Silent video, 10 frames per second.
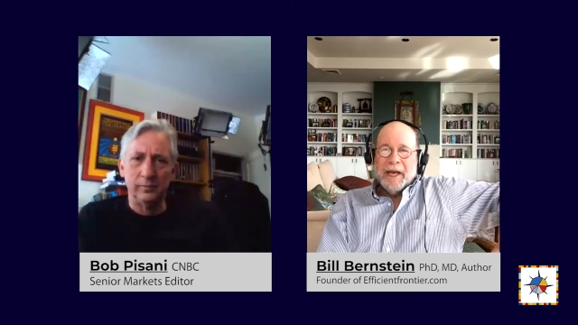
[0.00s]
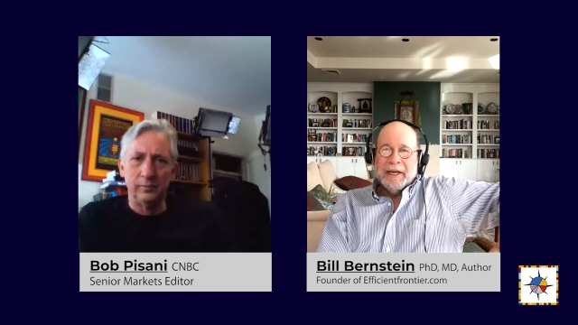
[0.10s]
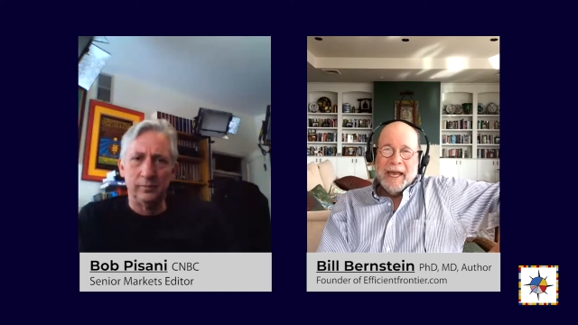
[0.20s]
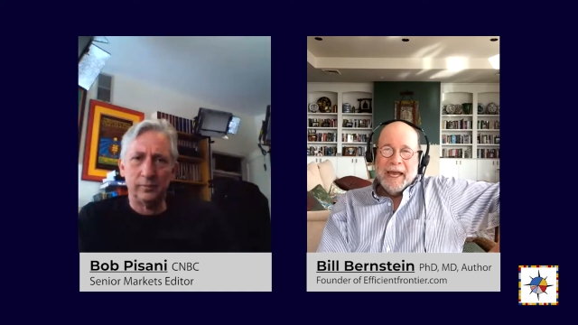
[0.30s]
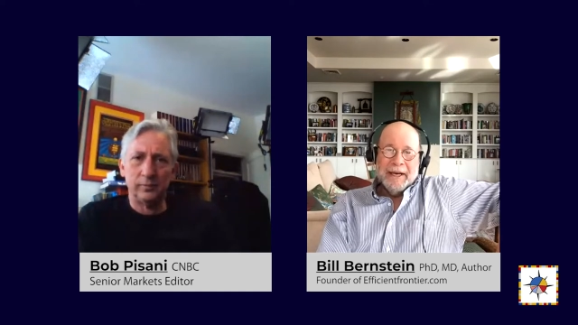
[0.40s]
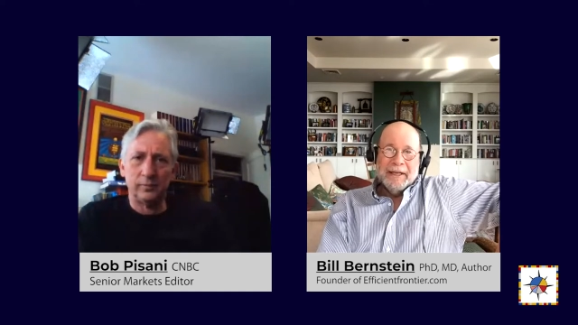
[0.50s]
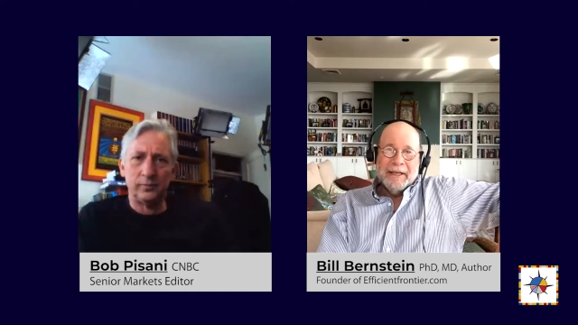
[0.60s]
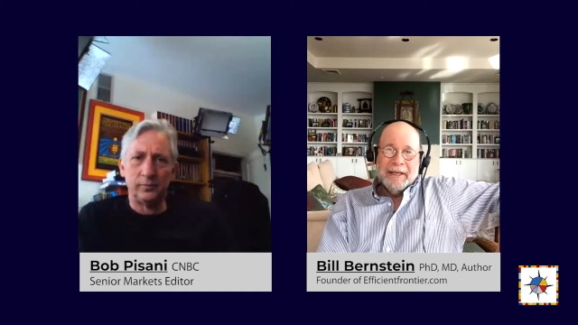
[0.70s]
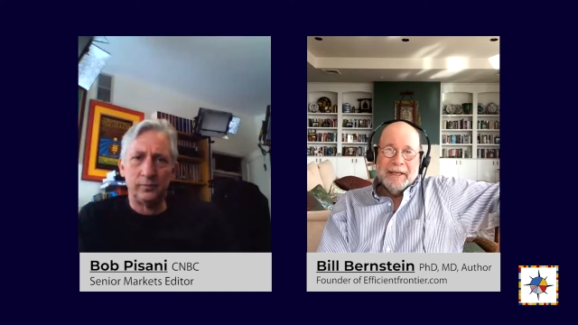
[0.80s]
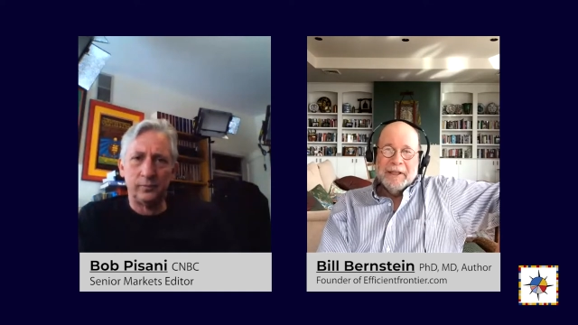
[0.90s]
Speaker 1: And
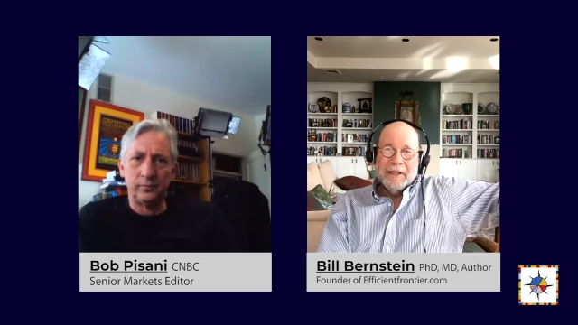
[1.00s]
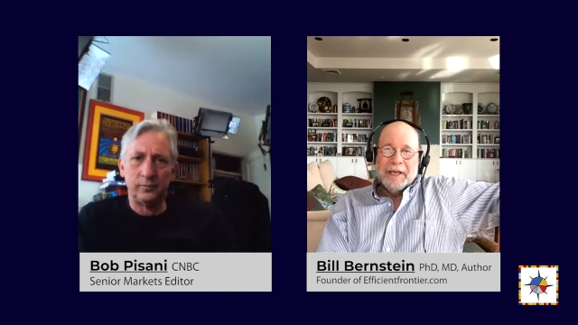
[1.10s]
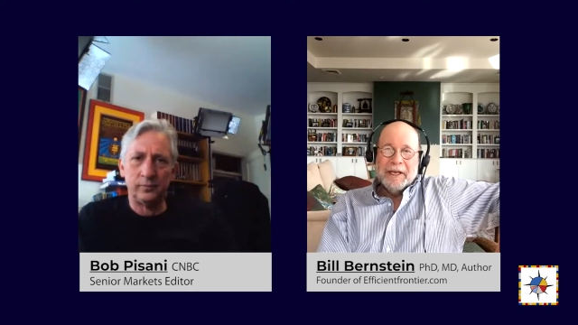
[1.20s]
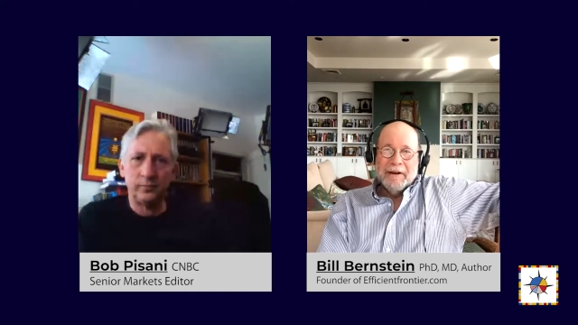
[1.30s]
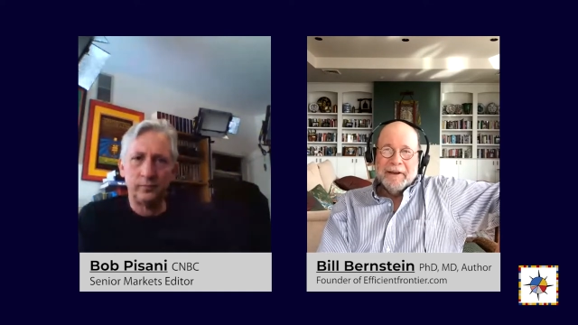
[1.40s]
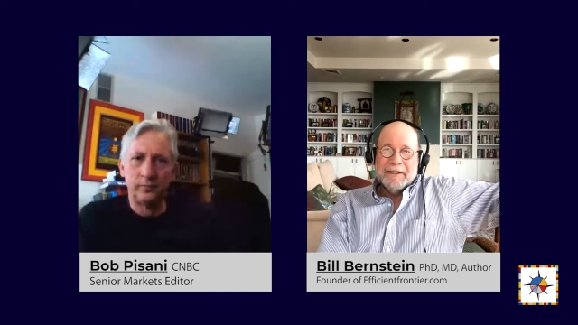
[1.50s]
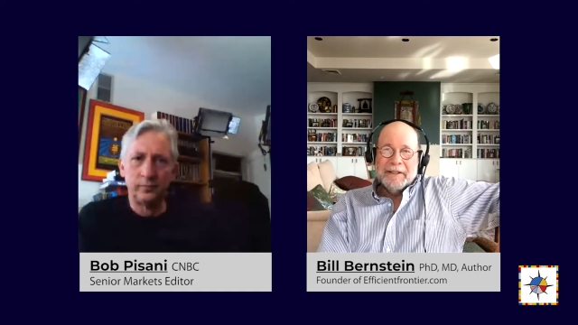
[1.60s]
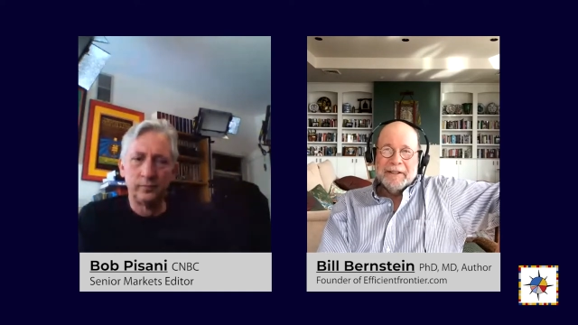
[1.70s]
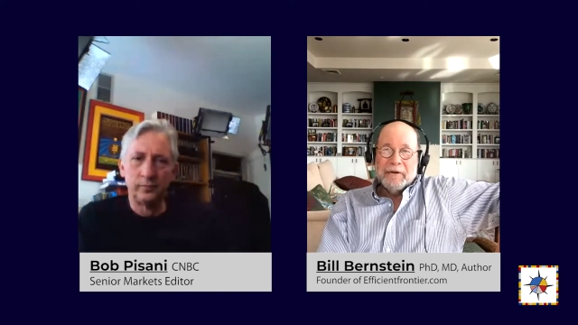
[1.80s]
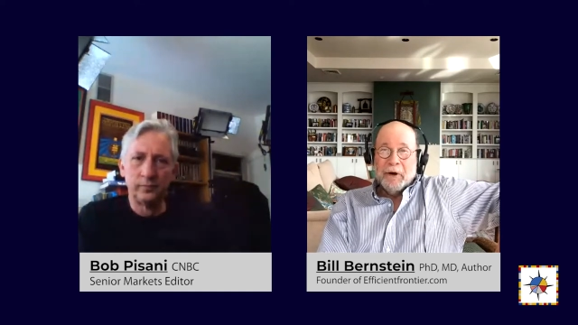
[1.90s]
within the confines of
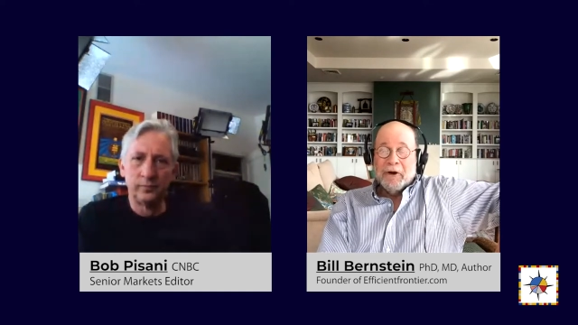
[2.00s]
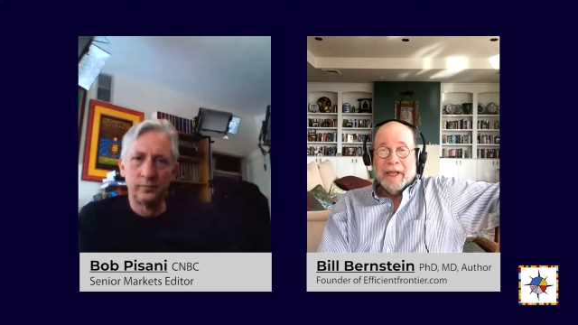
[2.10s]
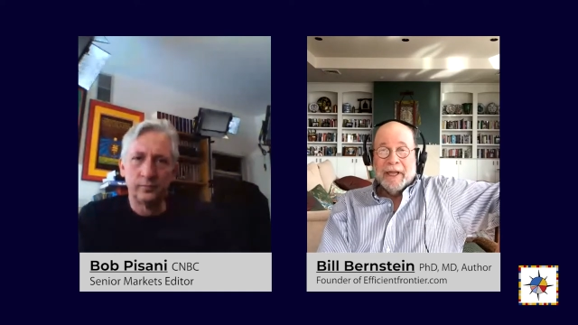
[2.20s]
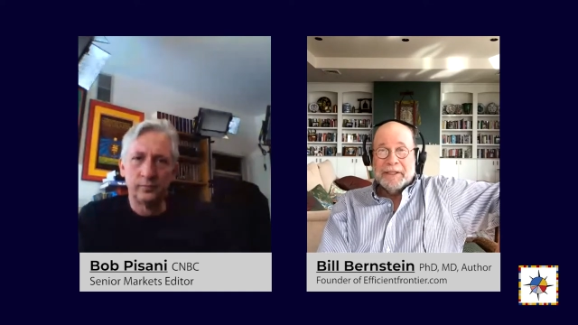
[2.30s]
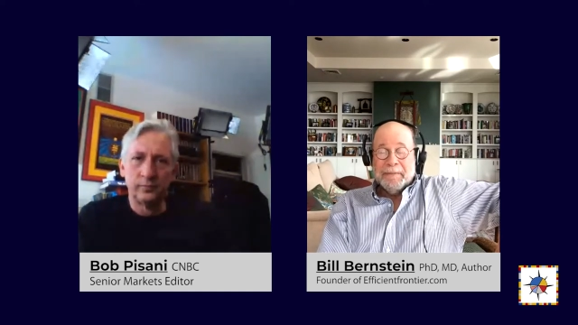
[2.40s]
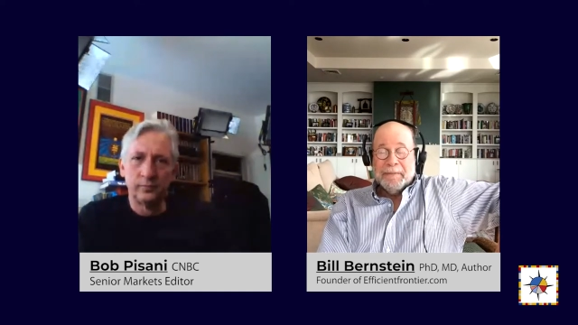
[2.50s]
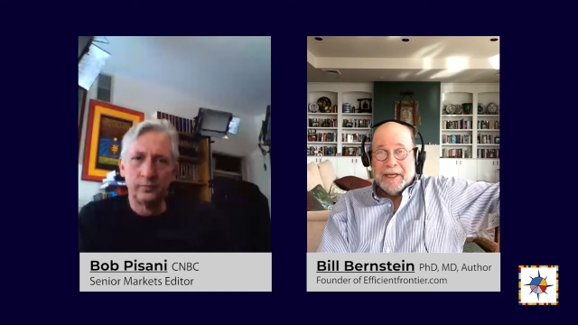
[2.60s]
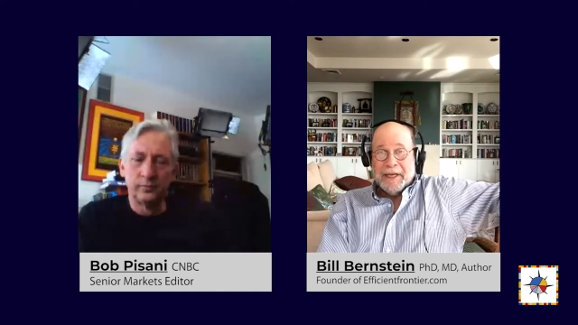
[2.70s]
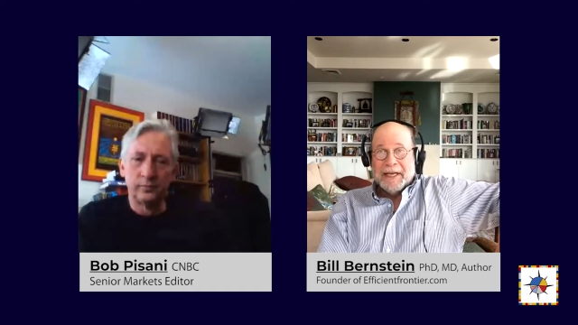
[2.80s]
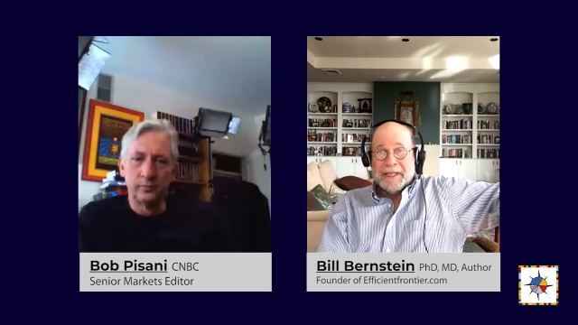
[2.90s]
a Bogleheads meeting,
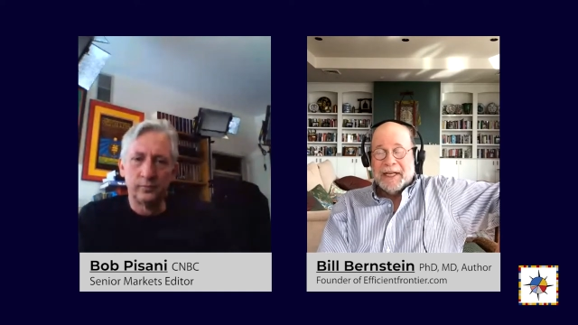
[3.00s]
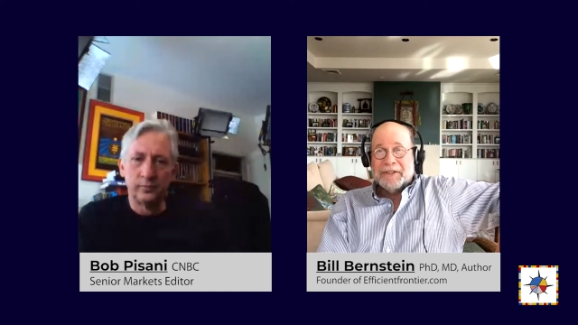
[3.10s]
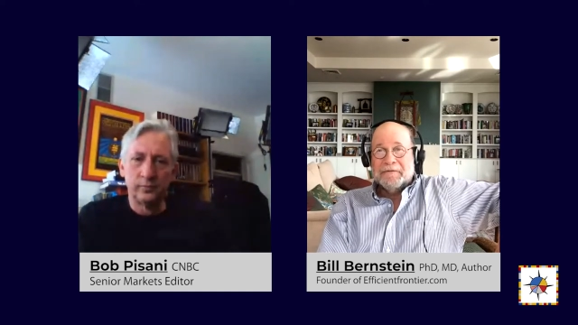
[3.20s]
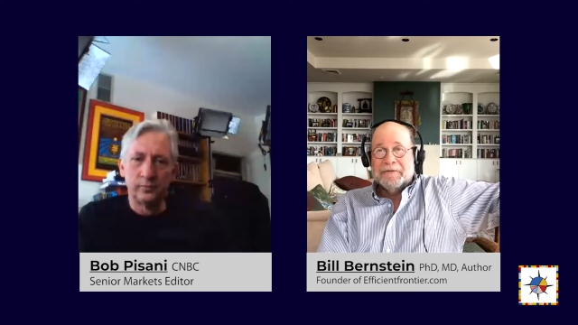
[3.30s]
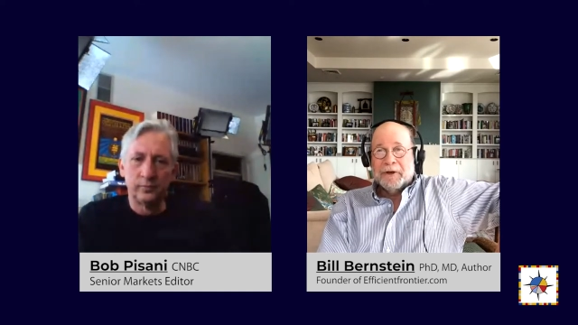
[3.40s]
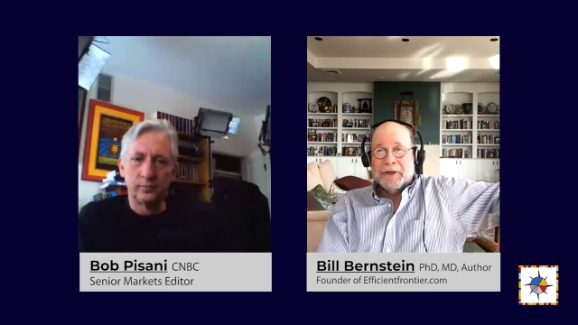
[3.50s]
yes, that's very